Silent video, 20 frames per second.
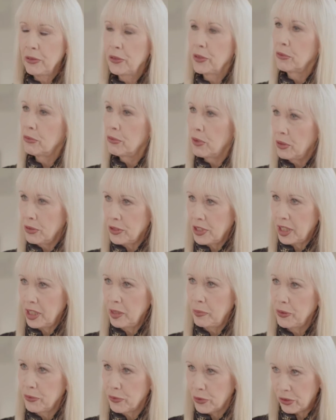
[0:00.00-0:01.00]
The wrong
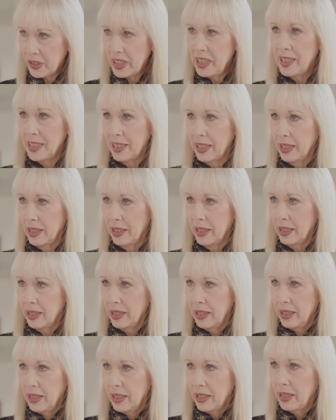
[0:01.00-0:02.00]
type of greeting.
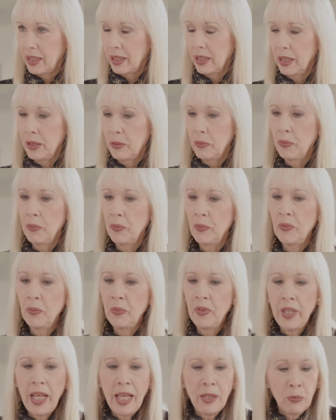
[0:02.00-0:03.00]

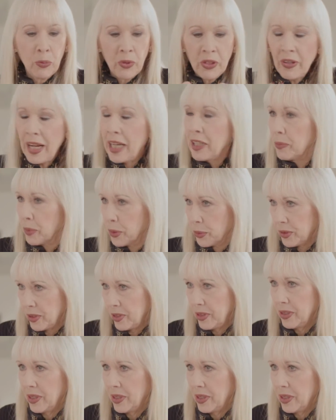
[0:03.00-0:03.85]
We're animals,